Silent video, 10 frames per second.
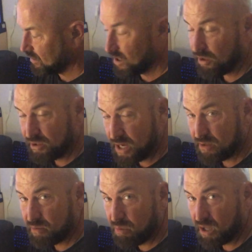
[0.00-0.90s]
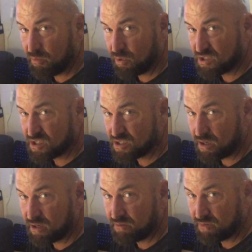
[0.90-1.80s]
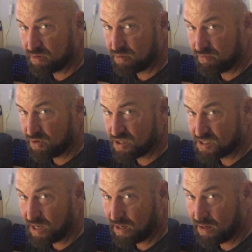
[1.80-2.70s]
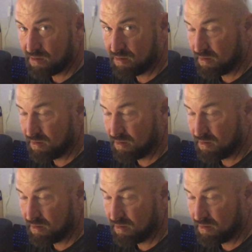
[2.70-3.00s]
held down the button once it started for a second.